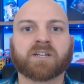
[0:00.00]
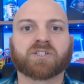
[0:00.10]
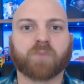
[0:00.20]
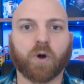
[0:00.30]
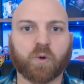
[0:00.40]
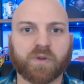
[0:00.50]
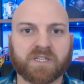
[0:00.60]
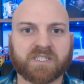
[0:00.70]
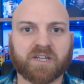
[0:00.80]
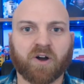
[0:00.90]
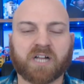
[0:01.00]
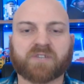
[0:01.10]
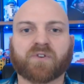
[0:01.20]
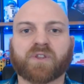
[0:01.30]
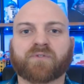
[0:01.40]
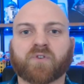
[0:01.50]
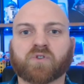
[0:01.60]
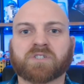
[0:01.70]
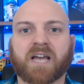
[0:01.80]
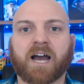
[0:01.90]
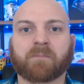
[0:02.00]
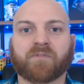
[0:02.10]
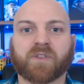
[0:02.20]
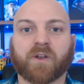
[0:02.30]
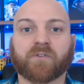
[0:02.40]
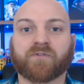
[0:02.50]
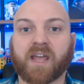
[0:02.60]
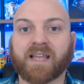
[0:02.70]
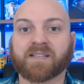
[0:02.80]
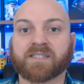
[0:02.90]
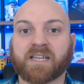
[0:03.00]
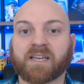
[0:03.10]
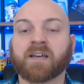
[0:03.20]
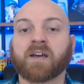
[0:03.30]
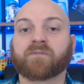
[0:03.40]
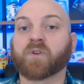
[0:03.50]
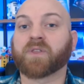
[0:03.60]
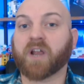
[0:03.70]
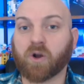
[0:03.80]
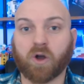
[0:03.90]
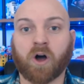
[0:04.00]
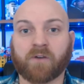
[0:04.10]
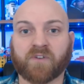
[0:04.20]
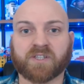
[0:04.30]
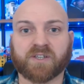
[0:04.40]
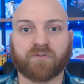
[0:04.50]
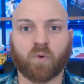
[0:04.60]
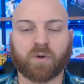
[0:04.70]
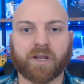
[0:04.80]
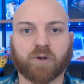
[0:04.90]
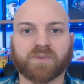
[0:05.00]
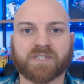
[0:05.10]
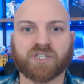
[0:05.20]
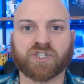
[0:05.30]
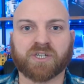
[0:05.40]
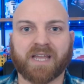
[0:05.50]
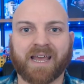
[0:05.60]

spoke with the Seahawks for the first time for their vacancy for their offensive coordinator position.